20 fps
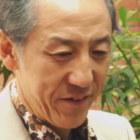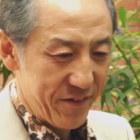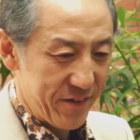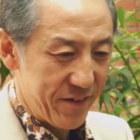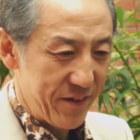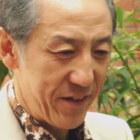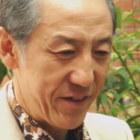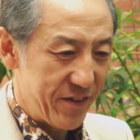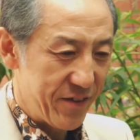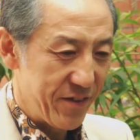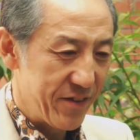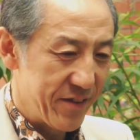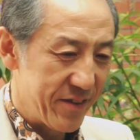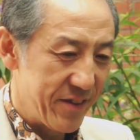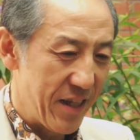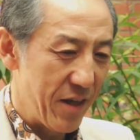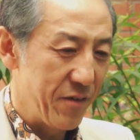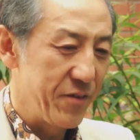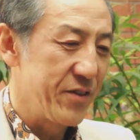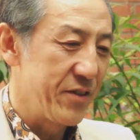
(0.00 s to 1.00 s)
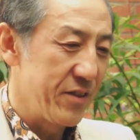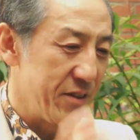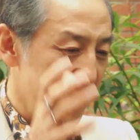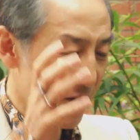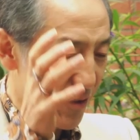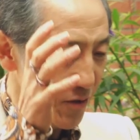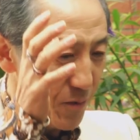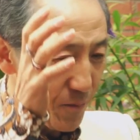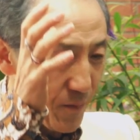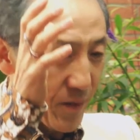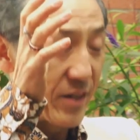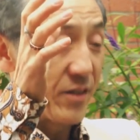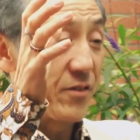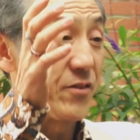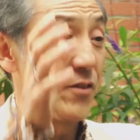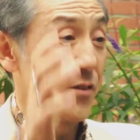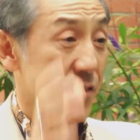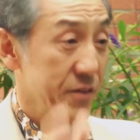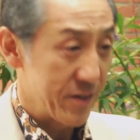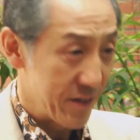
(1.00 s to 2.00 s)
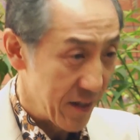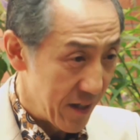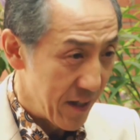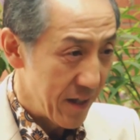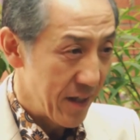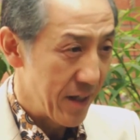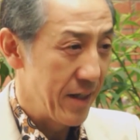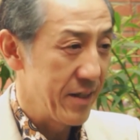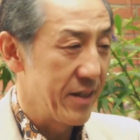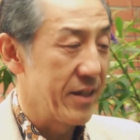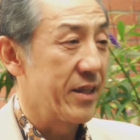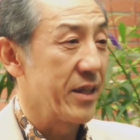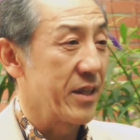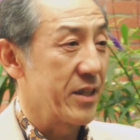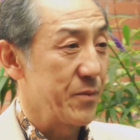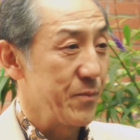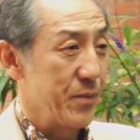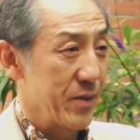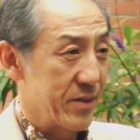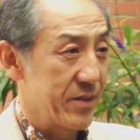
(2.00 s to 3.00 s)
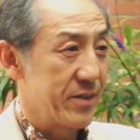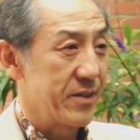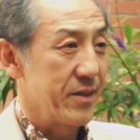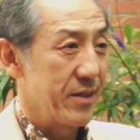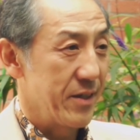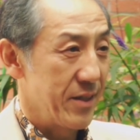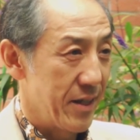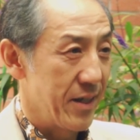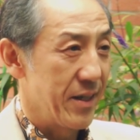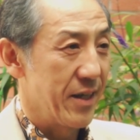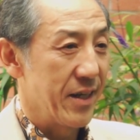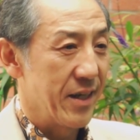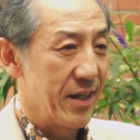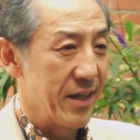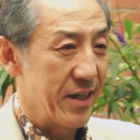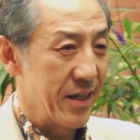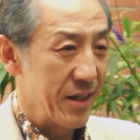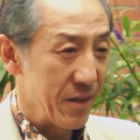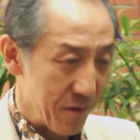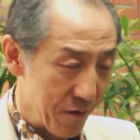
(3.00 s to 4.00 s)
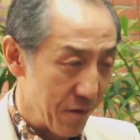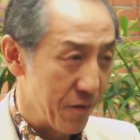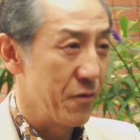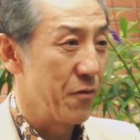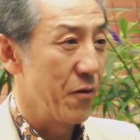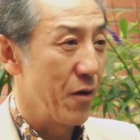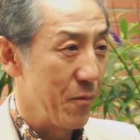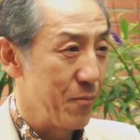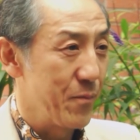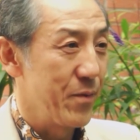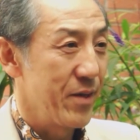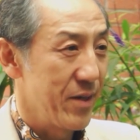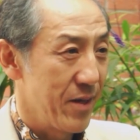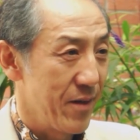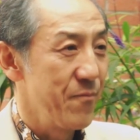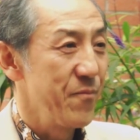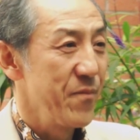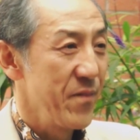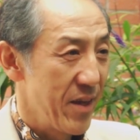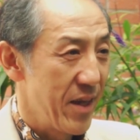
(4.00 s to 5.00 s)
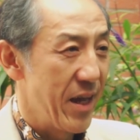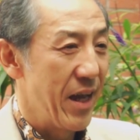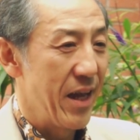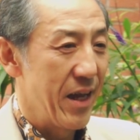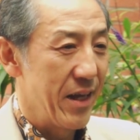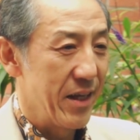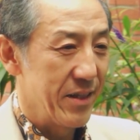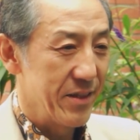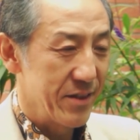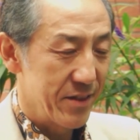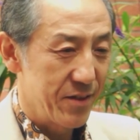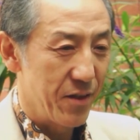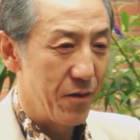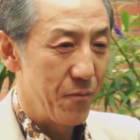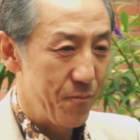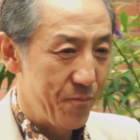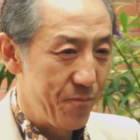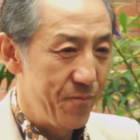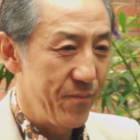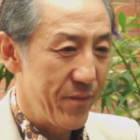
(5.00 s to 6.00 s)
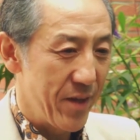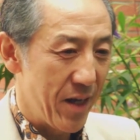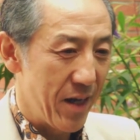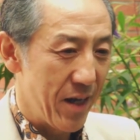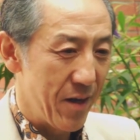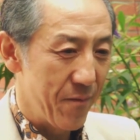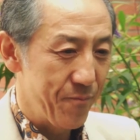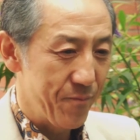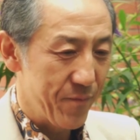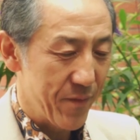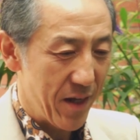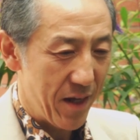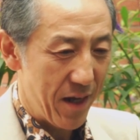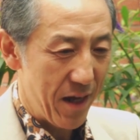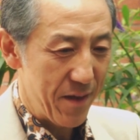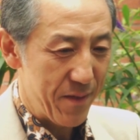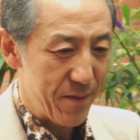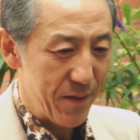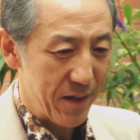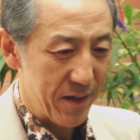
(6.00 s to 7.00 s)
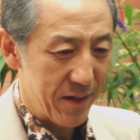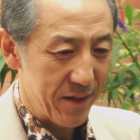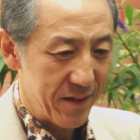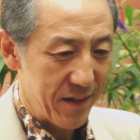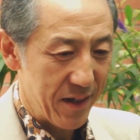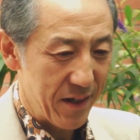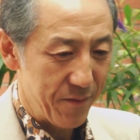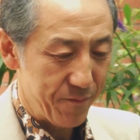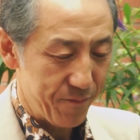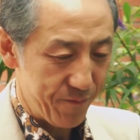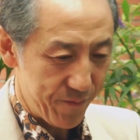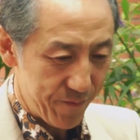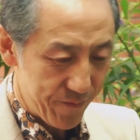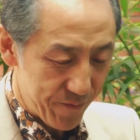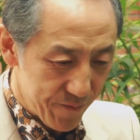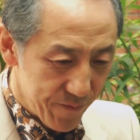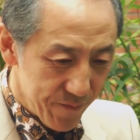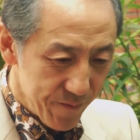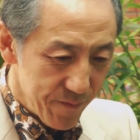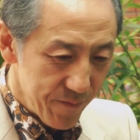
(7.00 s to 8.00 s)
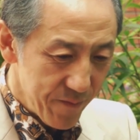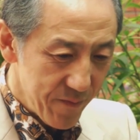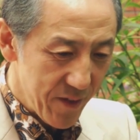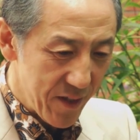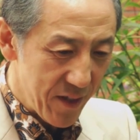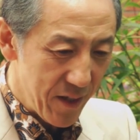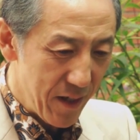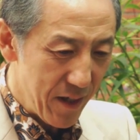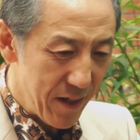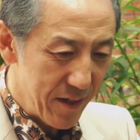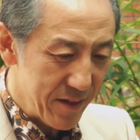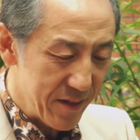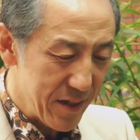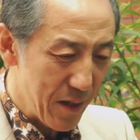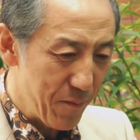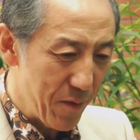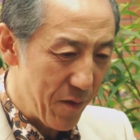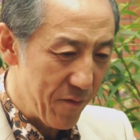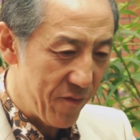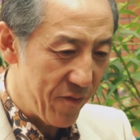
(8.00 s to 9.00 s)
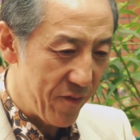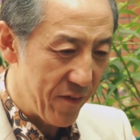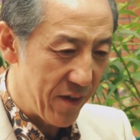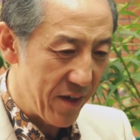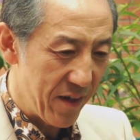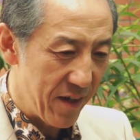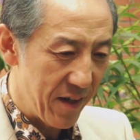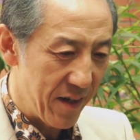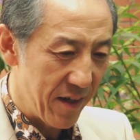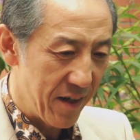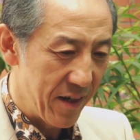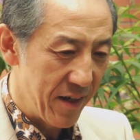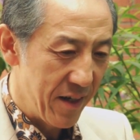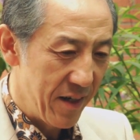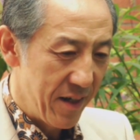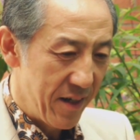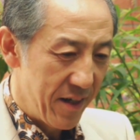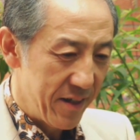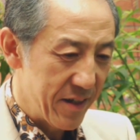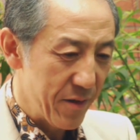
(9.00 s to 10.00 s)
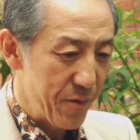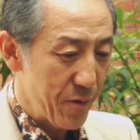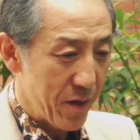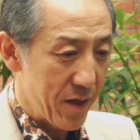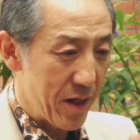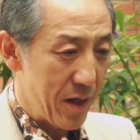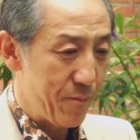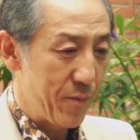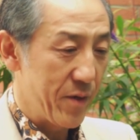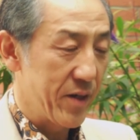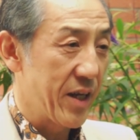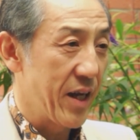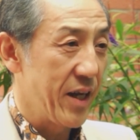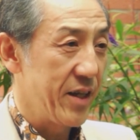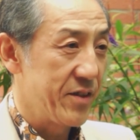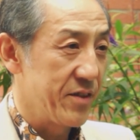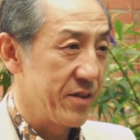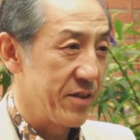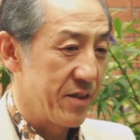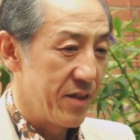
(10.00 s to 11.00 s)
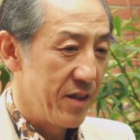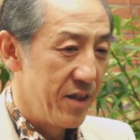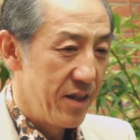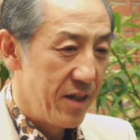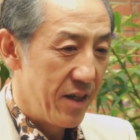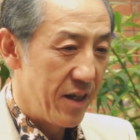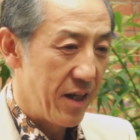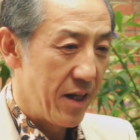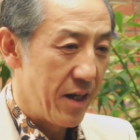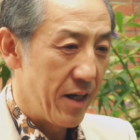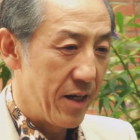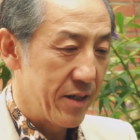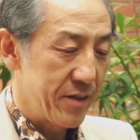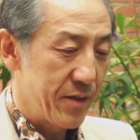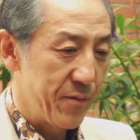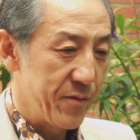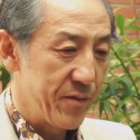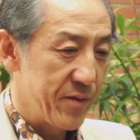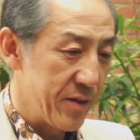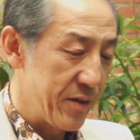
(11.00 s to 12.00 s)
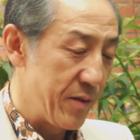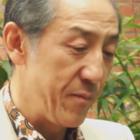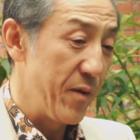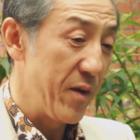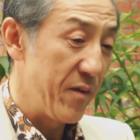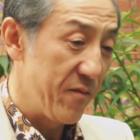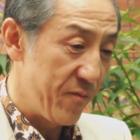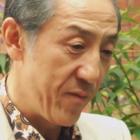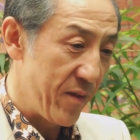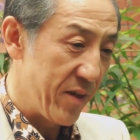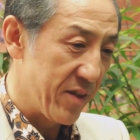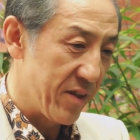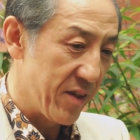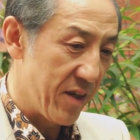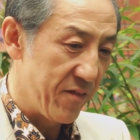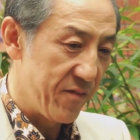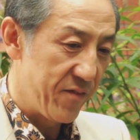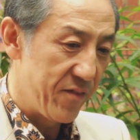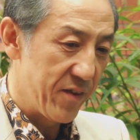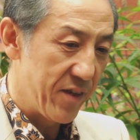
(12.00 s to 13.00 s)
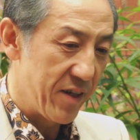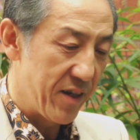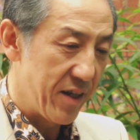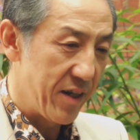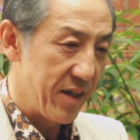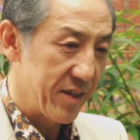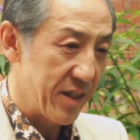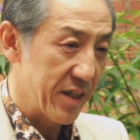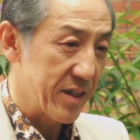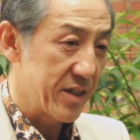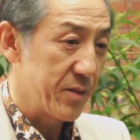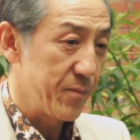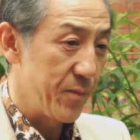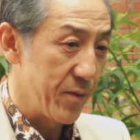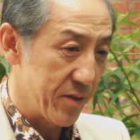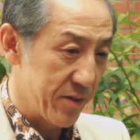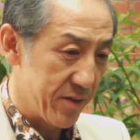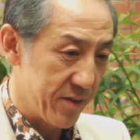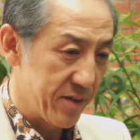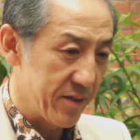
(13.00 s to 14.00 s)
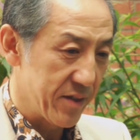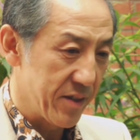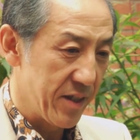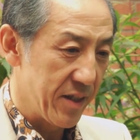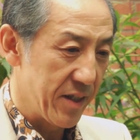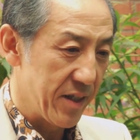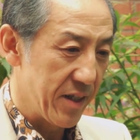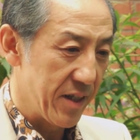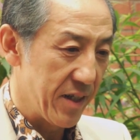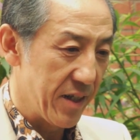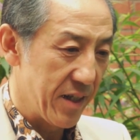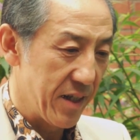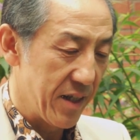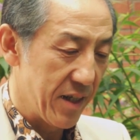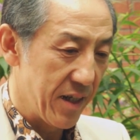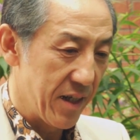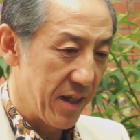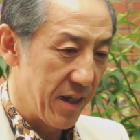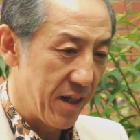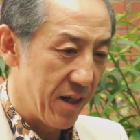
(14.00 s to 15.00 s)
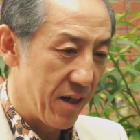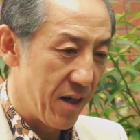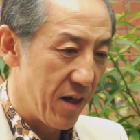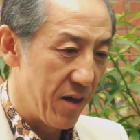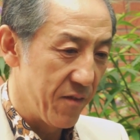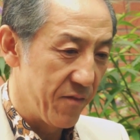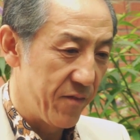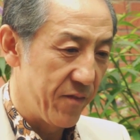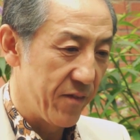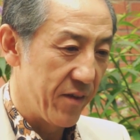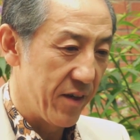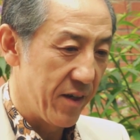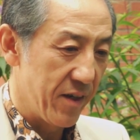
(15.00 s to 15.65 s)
situations now should be introduced in the textbooks in Europe. And so I think that some of the real application, some of the development of textbooks of